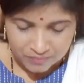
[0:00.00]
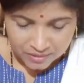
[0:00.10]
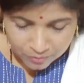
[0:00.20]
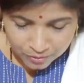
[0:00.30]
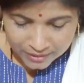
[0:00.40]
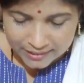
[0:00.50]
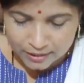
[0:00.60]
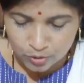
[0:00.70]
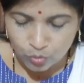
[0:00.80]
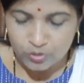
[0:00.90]
Vicky
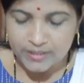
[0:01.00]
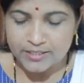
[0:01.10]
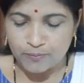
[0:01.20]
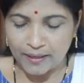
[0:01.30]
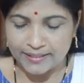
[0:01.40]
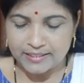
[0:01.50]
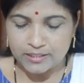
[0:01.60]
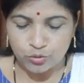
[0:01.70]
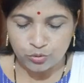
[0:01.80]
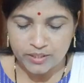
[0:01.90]
rode his bike
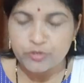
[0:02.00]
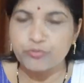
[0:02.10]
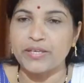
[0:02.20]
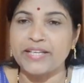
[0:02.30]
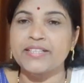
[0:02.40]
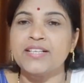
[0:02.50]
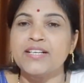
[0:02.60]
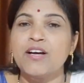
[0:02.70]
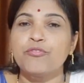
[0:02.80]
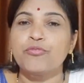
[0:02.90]
to his friend
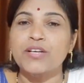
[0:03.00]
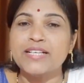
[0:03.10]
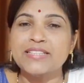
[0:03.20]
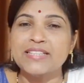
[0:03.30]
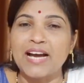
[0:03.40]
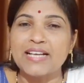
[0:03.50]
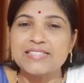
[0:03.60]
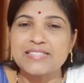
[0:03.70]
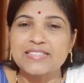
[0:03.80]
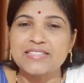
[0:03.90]
for a
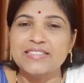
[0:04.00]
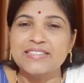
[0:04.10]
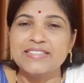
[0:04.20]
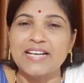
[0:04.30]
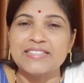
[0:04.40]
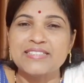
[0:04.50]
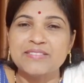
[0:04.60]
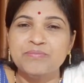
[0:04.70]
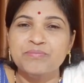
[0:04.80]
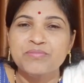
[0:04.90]
task dash.
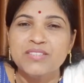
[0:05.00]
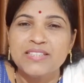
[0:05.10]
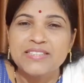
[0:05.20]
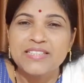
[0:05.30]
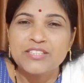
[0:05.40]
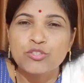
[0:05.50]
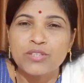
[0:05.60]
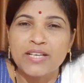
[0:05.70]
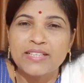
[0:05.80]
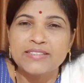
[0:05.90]
Yes,
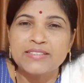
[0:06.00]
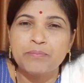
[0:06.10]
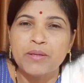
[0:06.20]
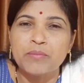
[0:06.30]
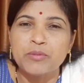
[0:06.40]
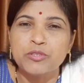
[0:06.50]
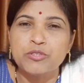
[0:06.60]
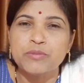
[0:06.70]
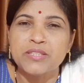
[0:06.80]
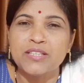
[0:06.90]
Sonali, Deepa,
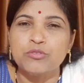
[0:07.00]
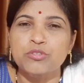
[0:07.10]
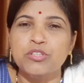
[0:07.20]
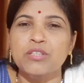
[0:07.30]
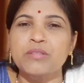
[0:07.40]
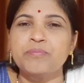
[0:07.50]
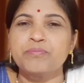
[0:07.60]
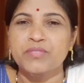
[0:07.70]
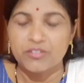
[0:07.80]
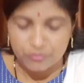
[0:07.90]
Madhusmita, Rudra.
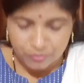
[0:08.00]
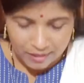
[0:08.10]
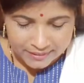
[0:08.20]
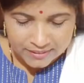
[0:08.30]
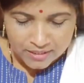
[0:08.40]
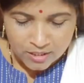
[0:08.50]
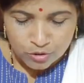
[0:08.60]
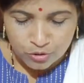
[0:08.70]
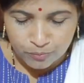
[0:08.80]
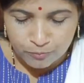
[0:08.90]
Fine.
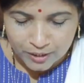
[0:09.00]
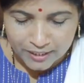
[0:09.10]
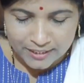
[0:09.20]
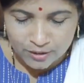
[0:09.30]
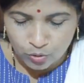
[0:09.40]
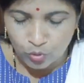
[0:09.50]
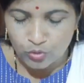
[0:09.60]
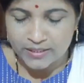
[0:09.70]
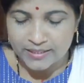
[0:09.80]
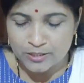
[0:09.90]
So, Vicky rode
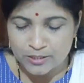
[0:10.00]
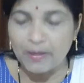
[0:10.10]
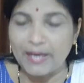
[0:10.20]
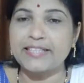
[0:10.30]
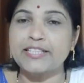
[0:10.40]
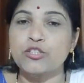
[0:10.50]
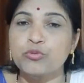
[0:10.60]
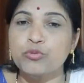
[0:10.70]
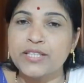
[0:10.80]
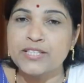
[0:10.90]
his bike to
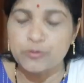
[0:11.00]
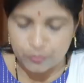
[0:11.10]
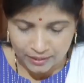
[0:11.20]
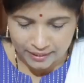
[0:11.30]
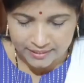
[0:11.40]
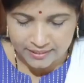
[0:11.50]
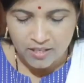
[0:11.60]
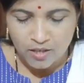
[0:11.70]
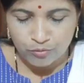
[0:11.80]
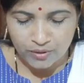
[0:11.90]
his friend
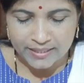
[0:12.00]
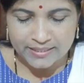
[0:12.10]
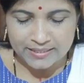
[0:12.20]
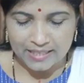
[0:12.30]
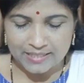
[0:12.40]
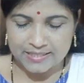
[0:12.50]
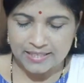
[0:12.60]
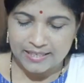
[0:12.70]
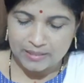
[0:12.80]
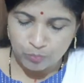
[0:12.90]
for a task
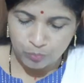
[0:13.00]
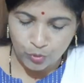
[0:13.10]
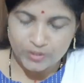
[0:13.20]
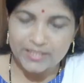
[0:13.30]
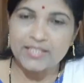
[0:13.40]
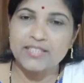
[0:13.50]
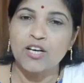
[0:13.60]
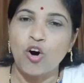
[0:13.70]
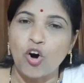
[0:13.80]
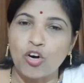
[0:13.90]
important,
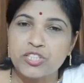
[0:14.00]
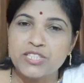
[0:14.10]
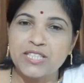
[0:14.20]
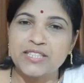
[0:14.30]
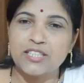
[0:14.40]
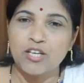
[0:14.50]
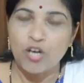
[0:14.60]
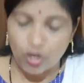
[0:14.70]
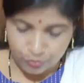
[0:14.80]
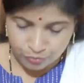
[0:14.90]
urgent,
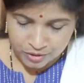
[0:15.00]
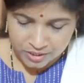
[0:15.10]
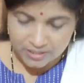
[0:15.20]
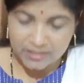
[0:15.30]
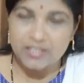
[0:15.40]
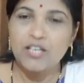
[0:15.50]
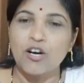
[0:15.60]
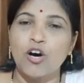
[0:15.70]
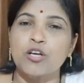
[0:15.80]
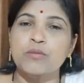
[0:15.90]
official,
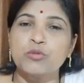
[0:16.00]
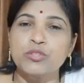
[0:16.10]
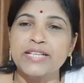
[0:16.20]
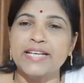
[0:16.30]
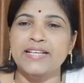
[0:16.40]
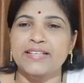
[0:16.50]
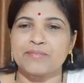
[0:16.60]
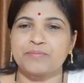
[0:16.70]
or mundane.